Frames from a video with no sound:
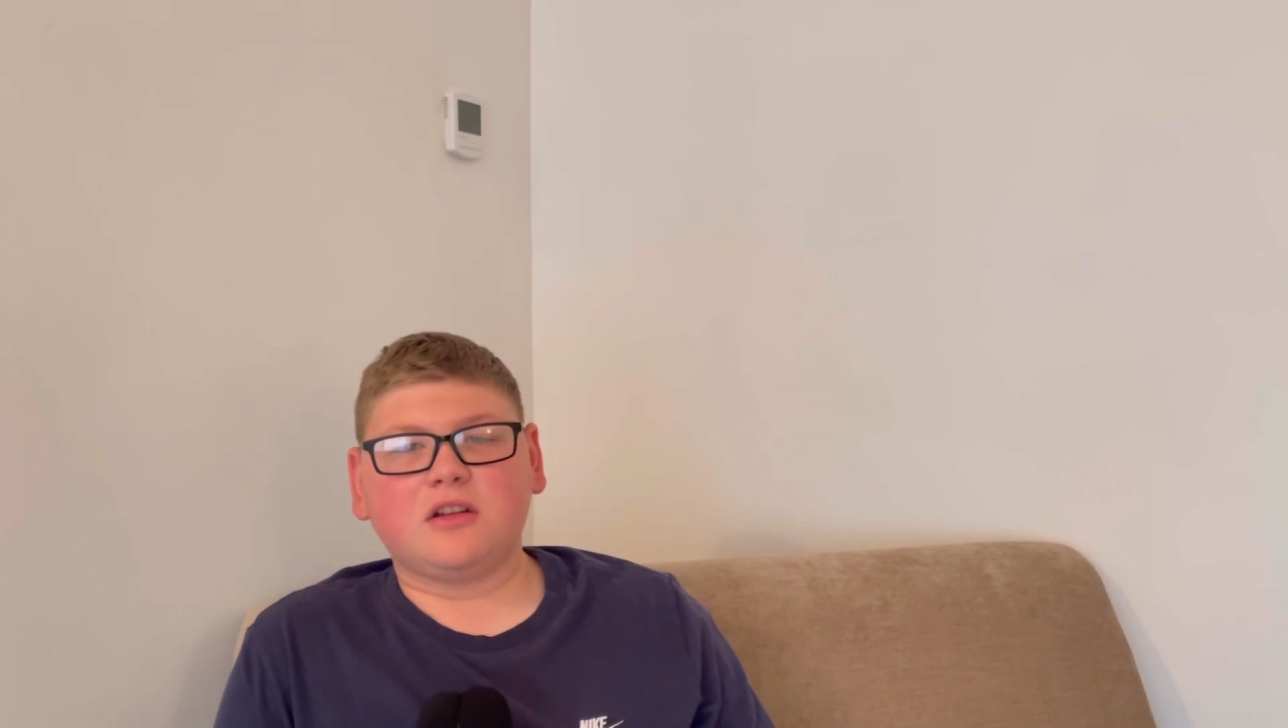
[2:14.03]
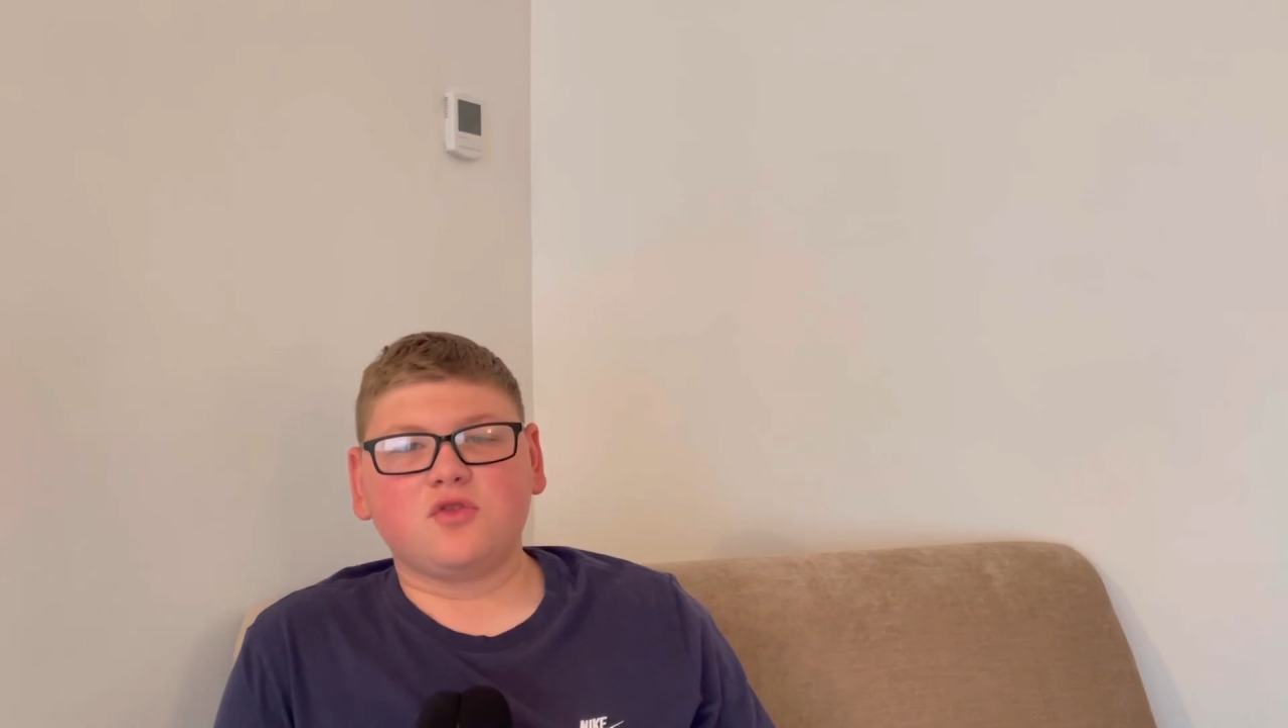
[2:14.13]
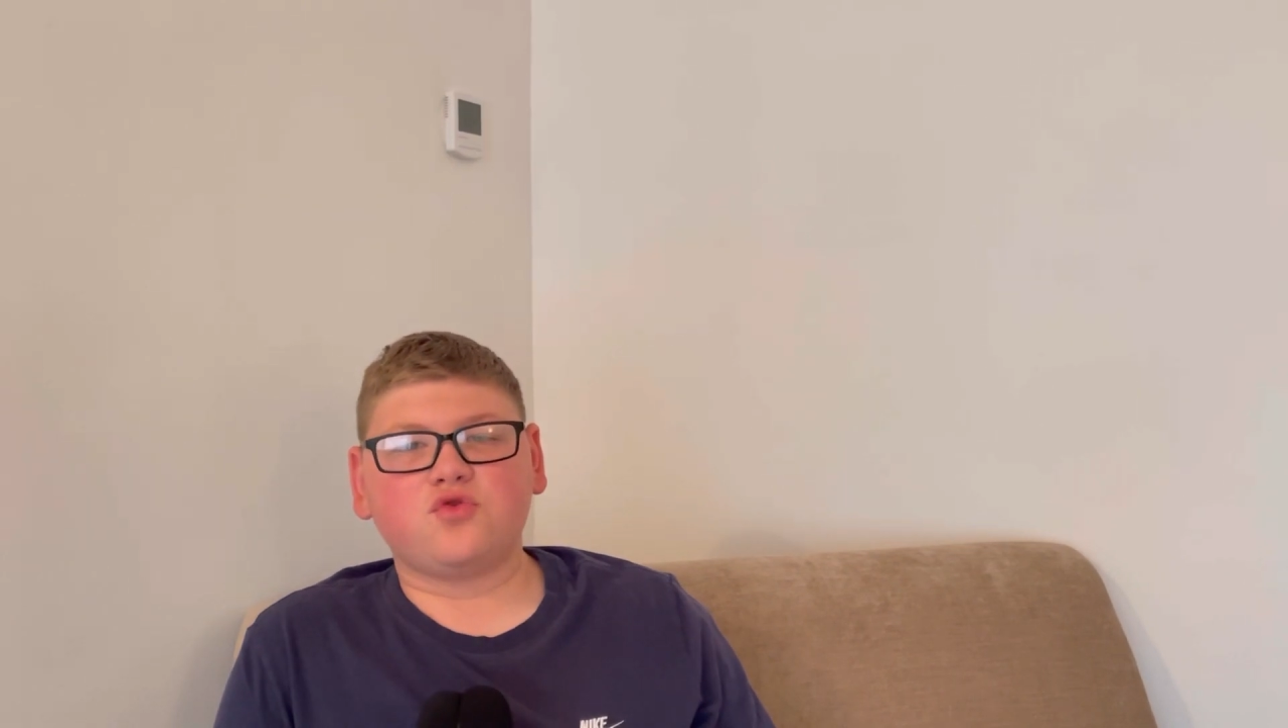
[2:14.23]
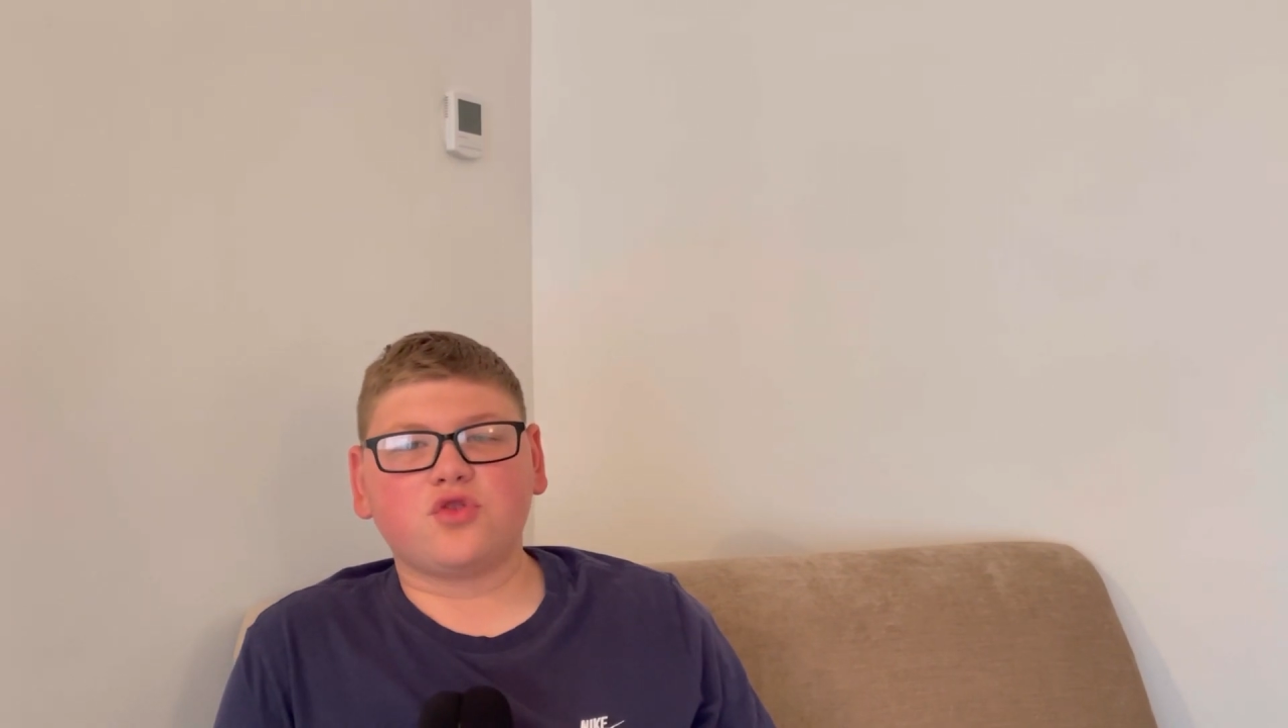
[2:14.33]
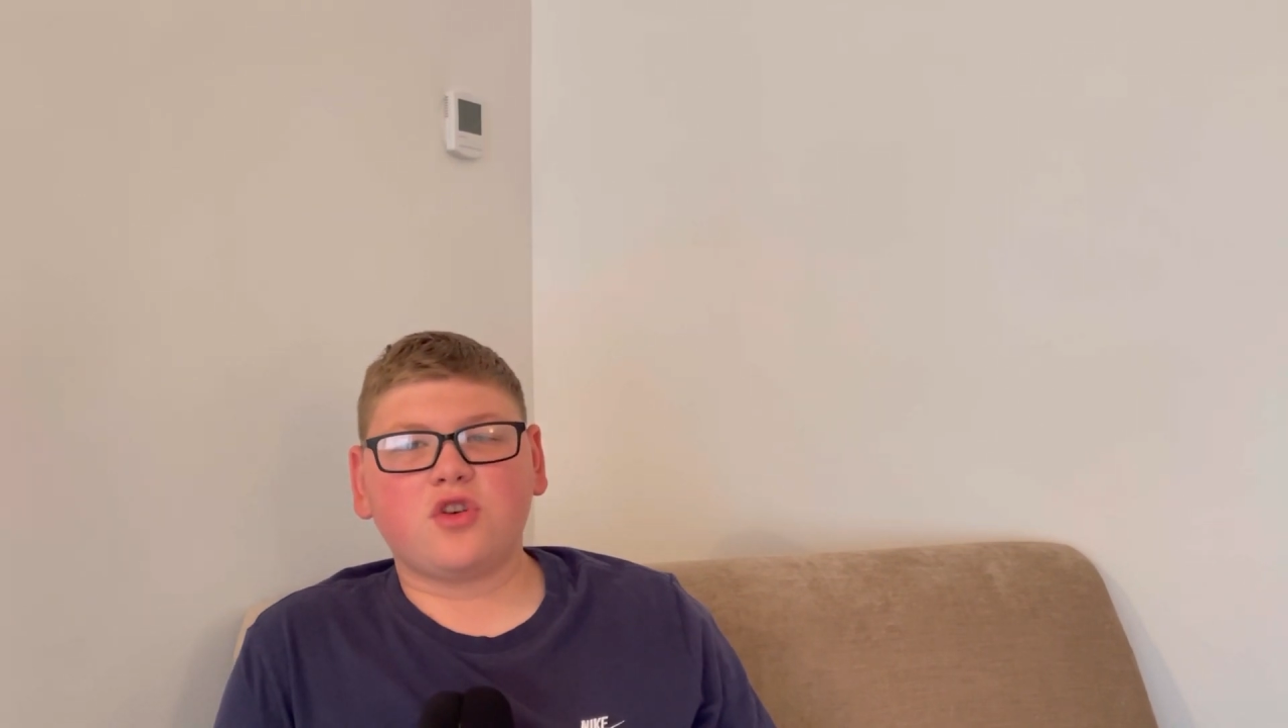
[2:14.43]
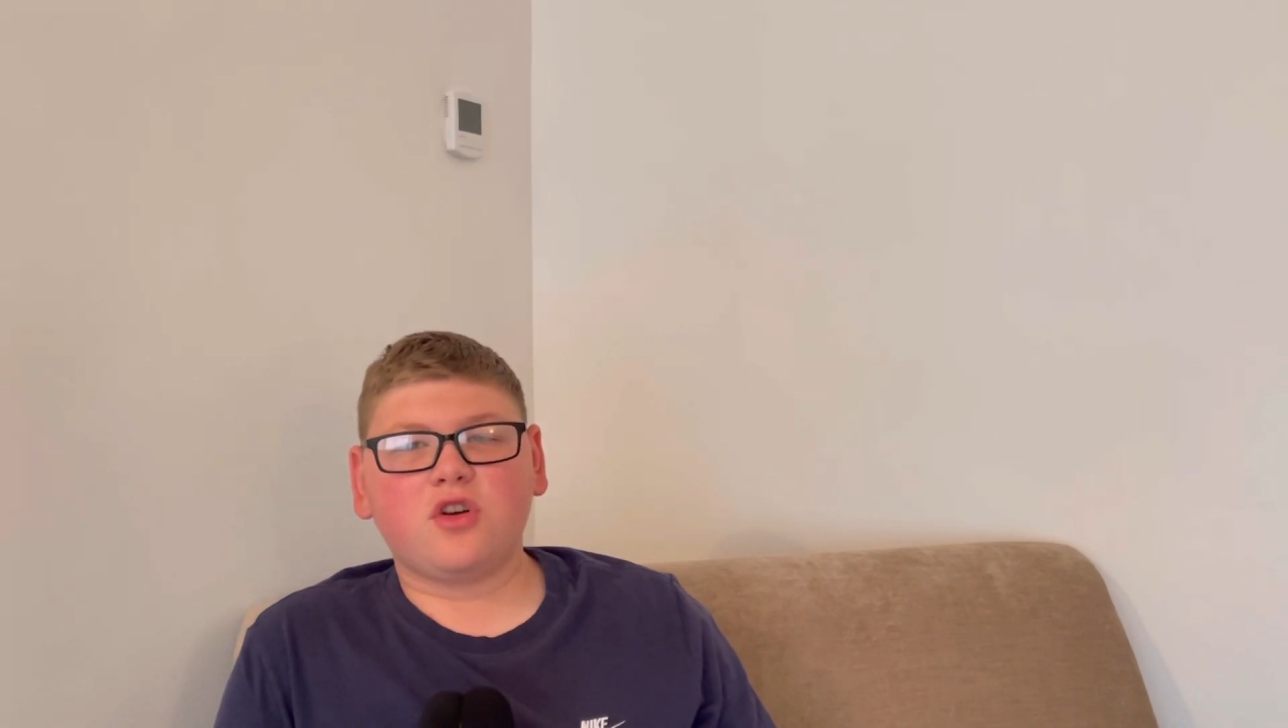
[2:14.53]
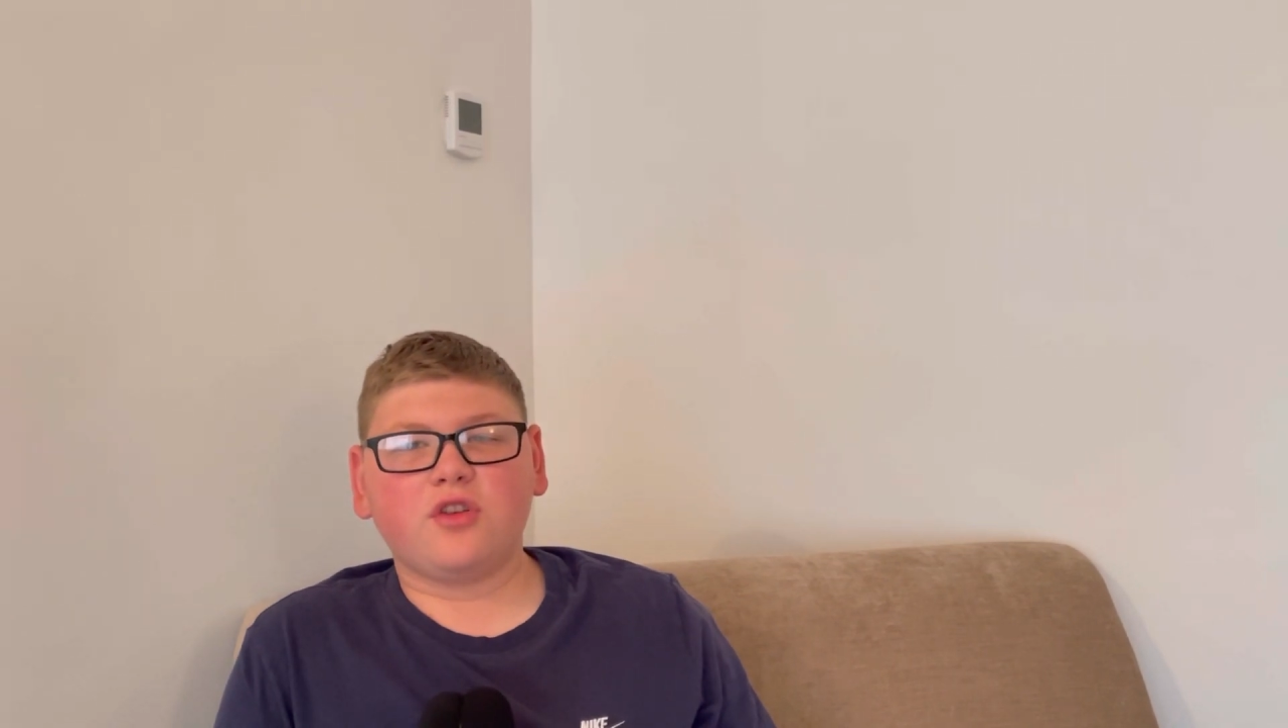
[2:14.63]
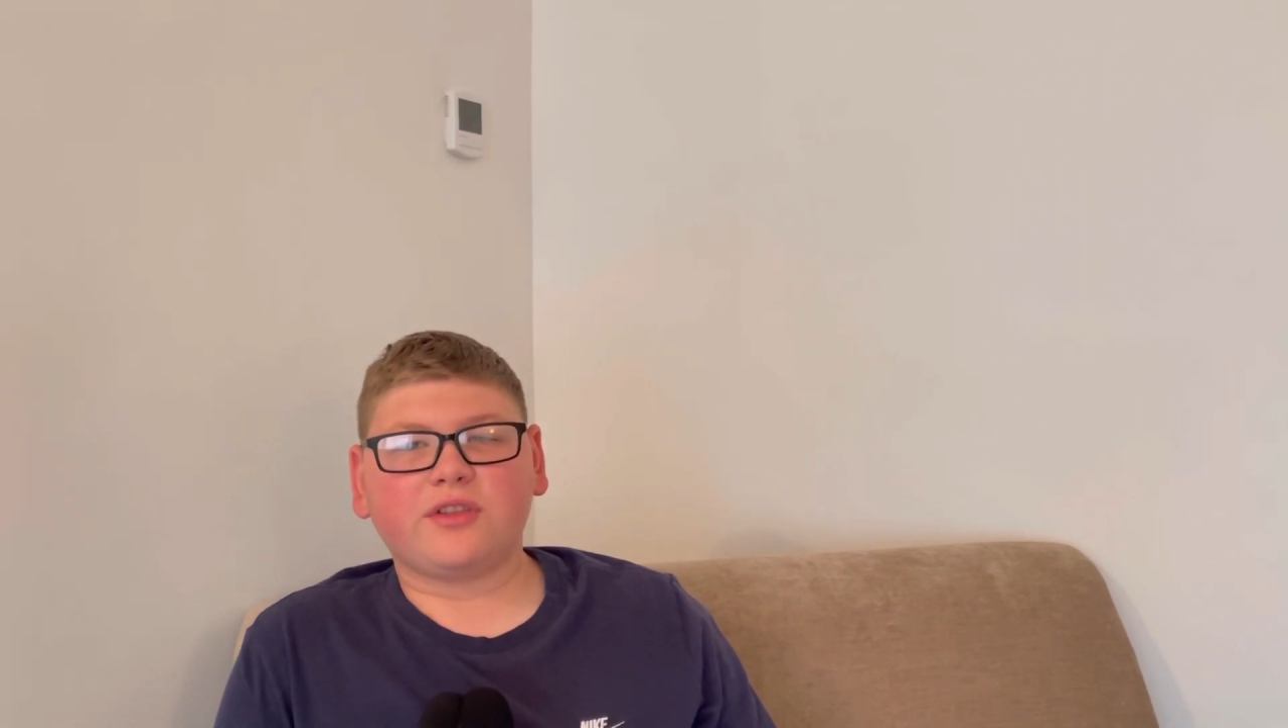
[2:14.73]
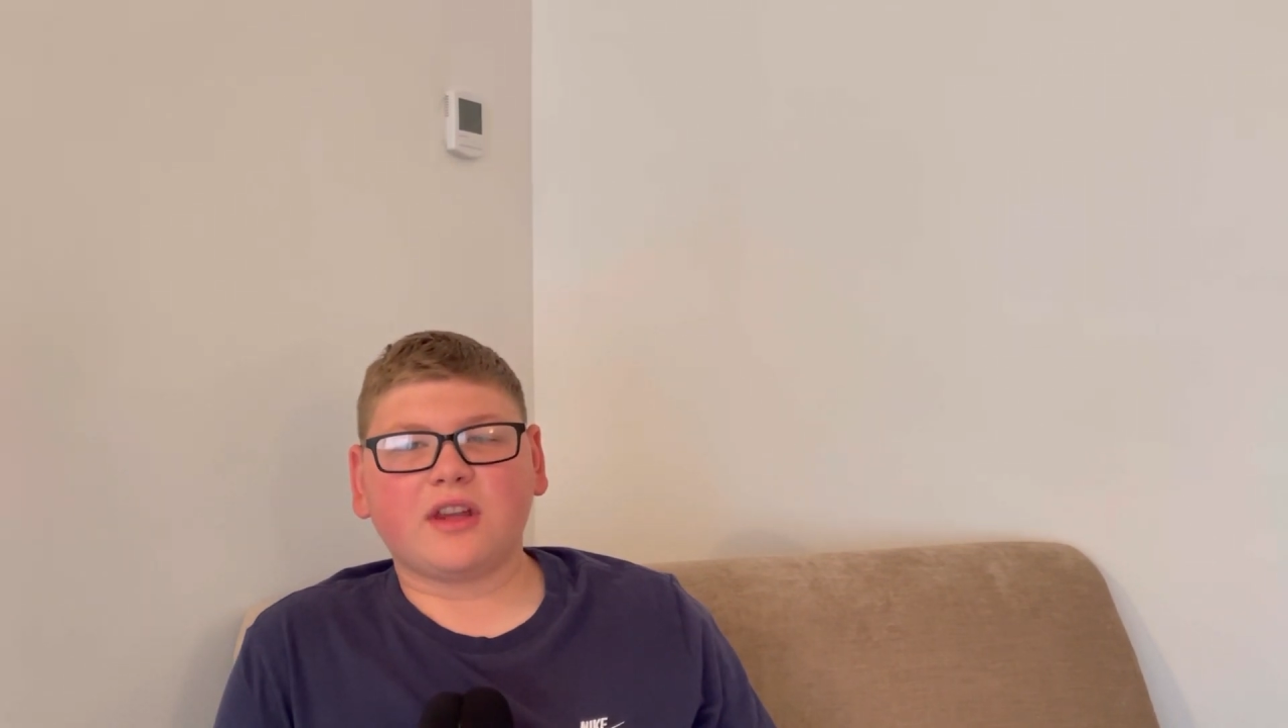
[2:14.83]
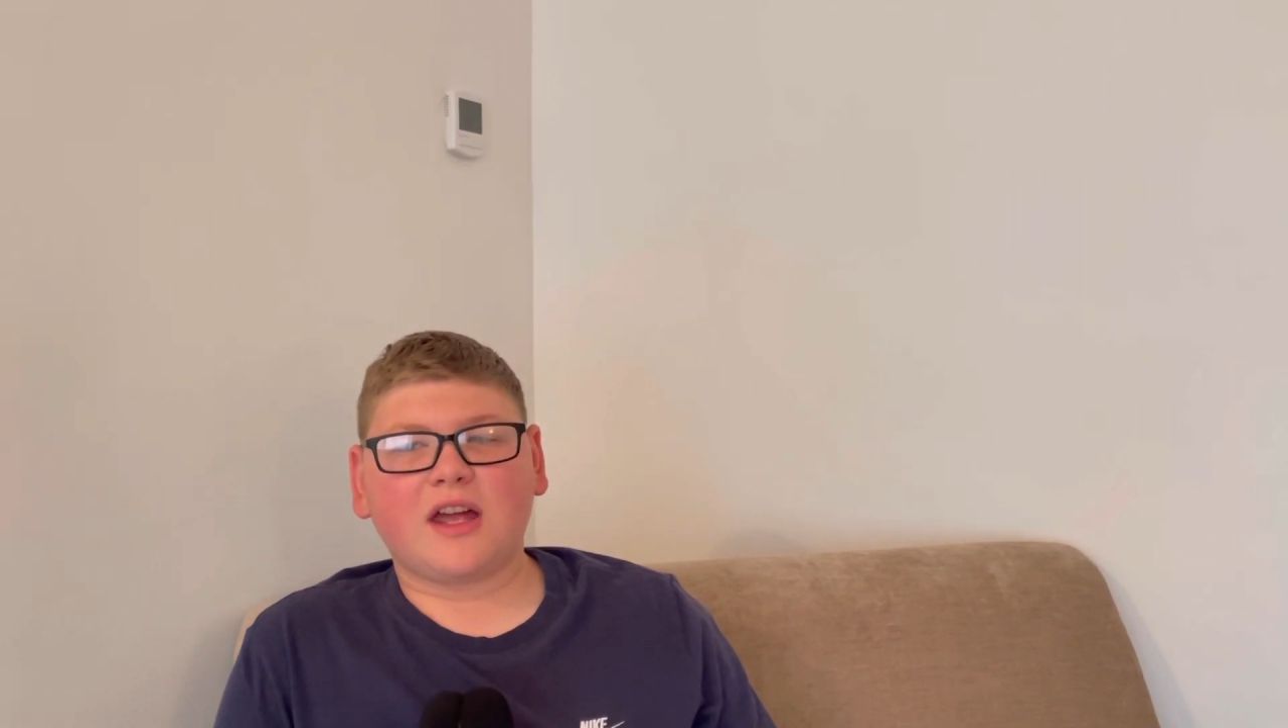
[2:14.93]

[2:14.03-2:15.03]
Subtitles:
draws